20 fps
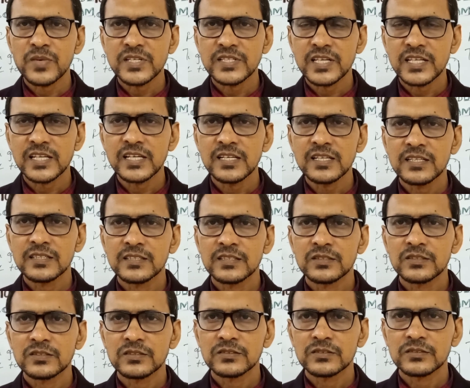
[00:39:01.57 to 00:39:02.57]
my channel.
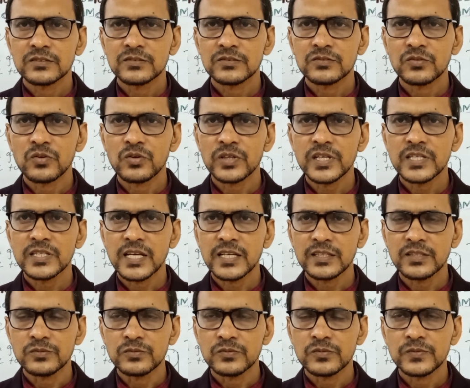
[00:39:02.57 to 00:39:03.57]
Okay,
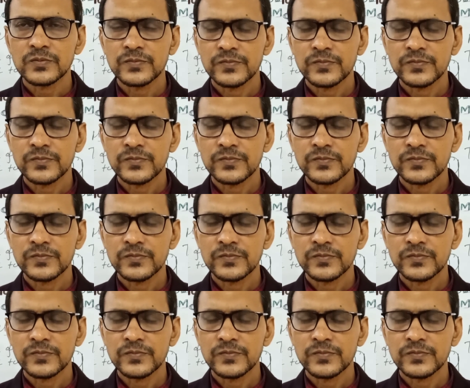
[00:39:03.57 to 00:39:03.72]
thank you.